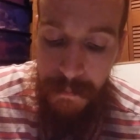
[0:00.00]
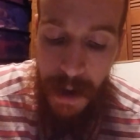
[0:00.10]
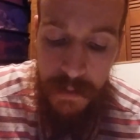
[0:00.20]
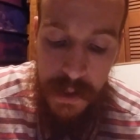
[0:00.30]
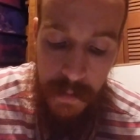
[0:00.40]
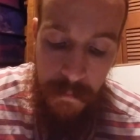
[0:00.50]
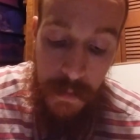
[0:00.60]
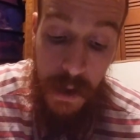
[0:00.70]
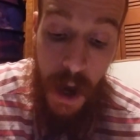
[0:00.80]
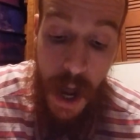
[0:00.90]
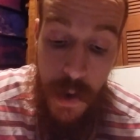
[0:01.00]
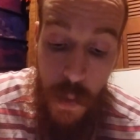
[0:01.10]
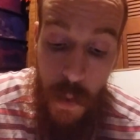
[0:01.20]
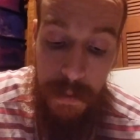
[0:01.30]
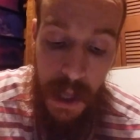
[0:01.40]
mountain? I do,
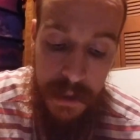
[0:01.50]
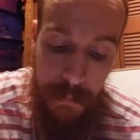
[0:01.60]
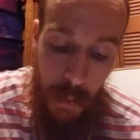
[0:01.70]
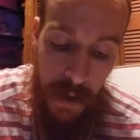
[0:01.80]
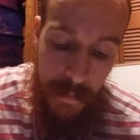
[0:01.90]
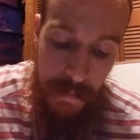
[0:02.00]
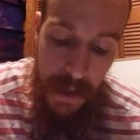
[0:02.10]
replied the boy.